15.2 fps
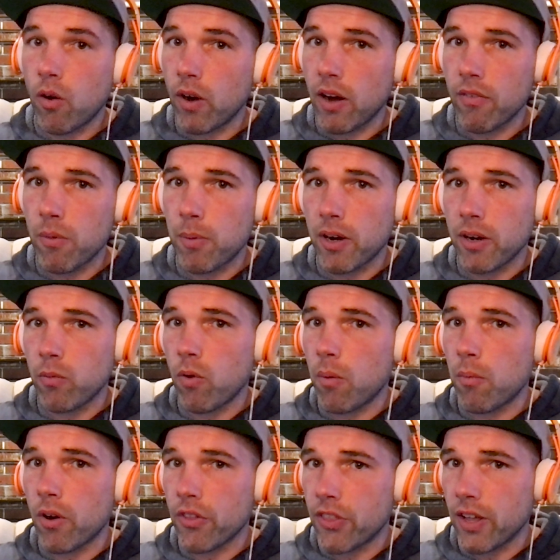Oh, and everybody,
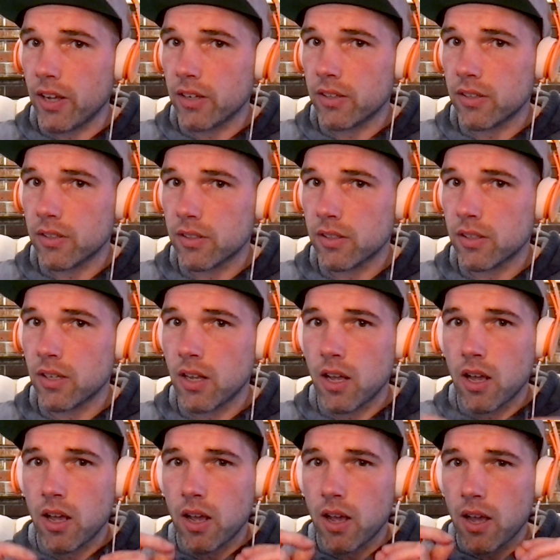one more thing.
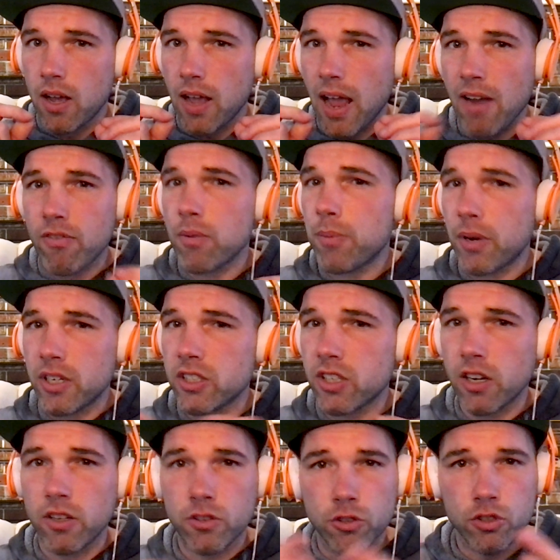
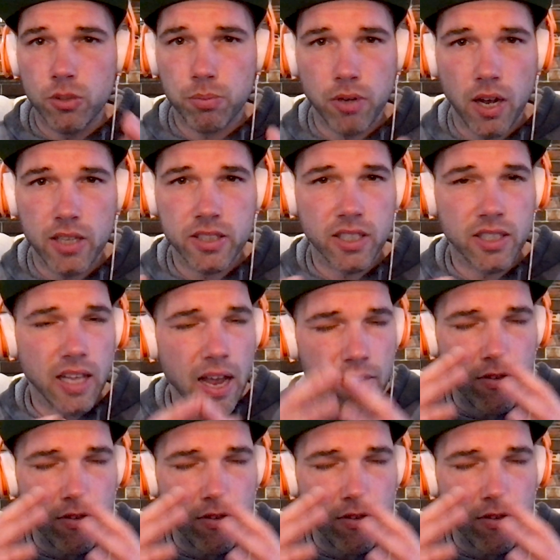Everybody's gonna lose a project.